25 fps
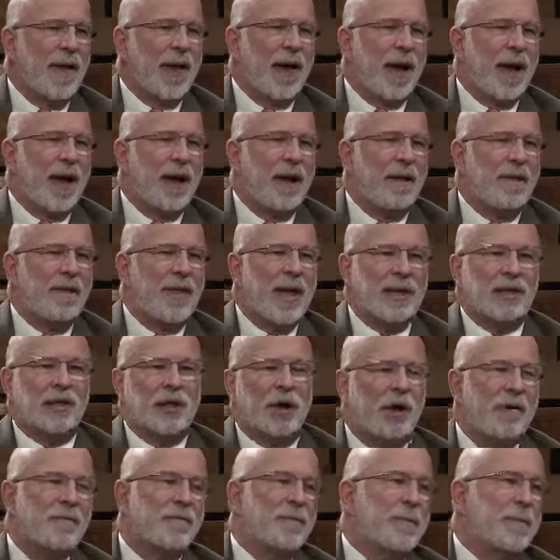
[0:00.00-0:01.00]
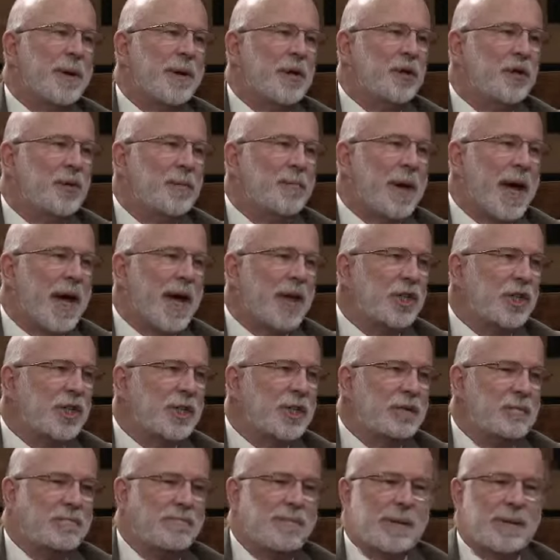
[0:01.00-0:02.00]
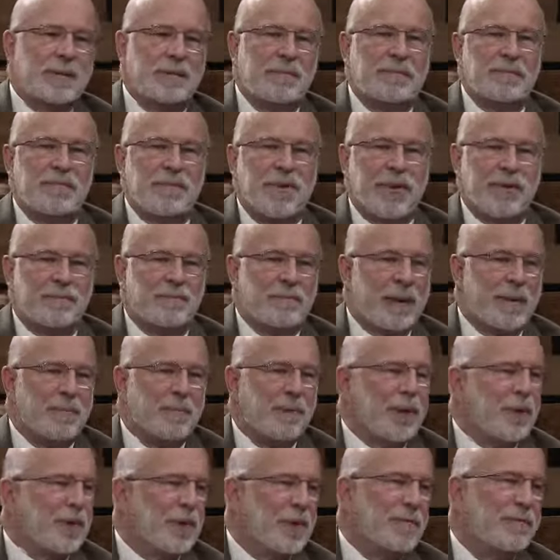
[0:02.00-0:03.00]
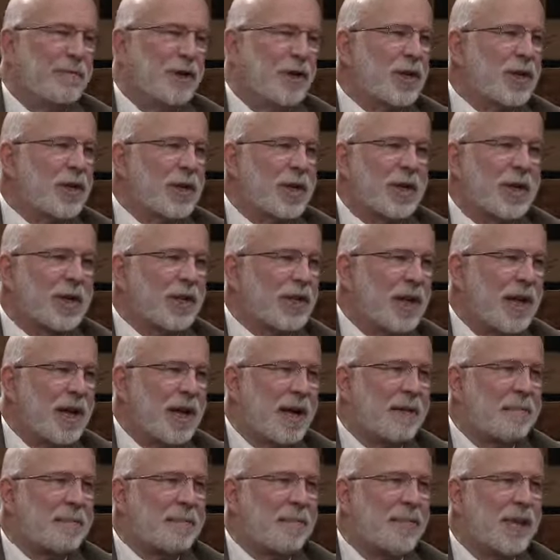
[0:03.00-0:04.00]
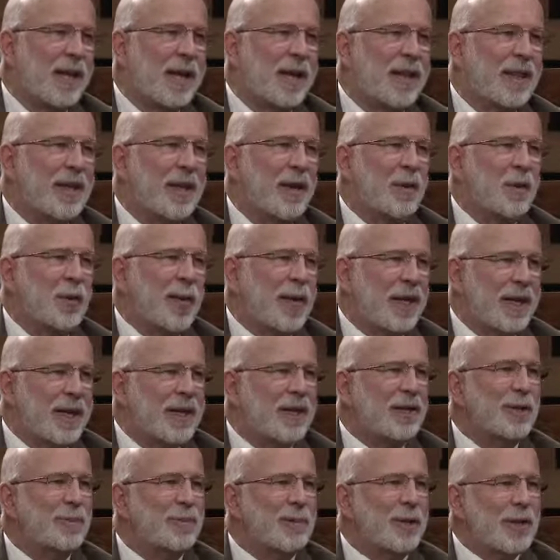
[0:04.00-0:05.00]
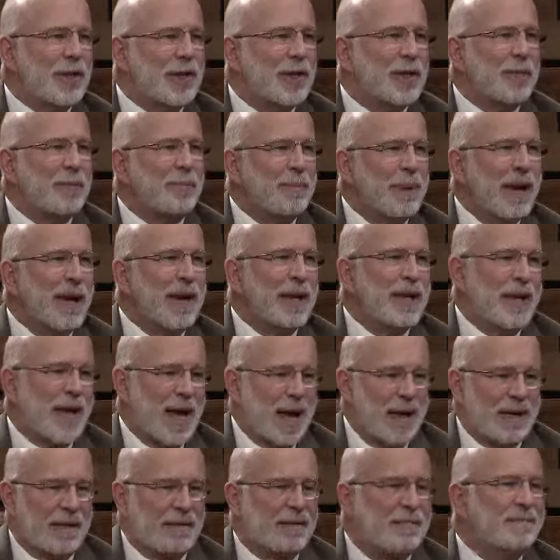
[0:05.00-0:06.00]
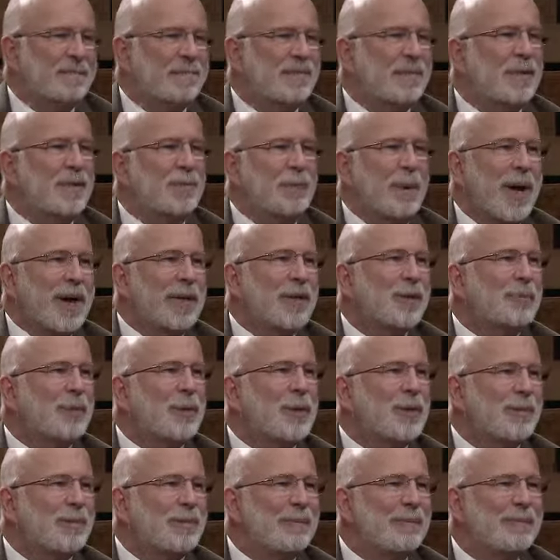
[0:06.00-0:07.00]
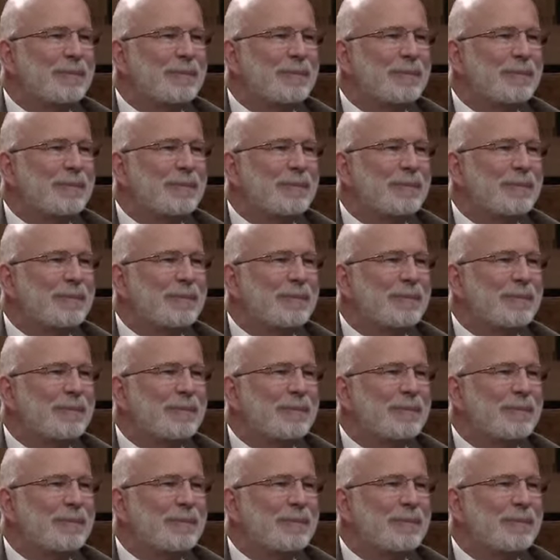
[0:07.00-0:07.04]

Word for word: Uh, that's hard for me to imagine, but if people are converted to Islam and they're willing to participate in that, it's possible.